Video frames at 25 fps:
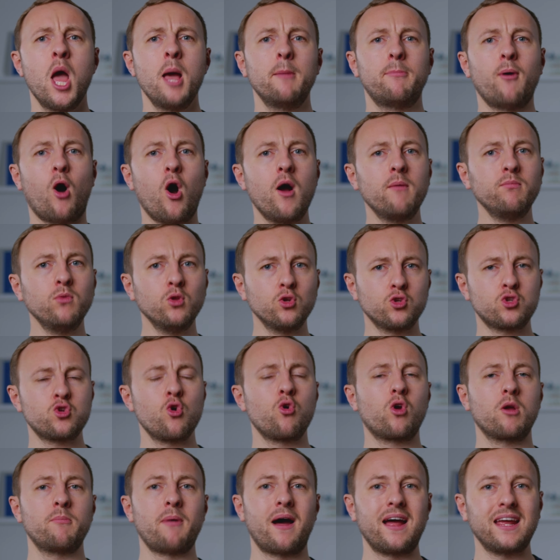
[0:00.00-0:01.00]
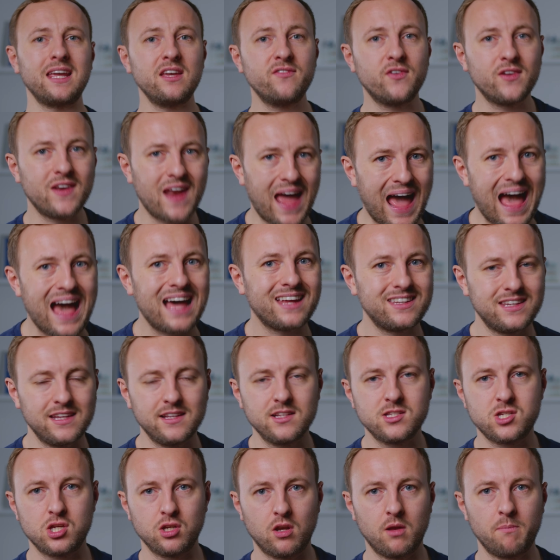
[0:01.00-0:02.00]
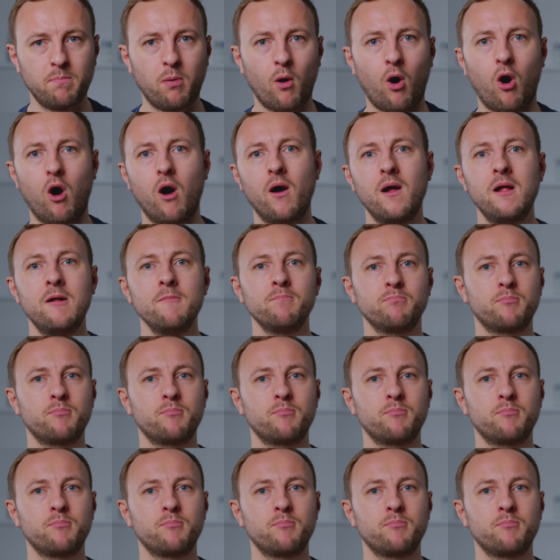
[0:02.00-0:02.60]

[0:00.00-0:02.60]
But I'm not talking about even adding to the pot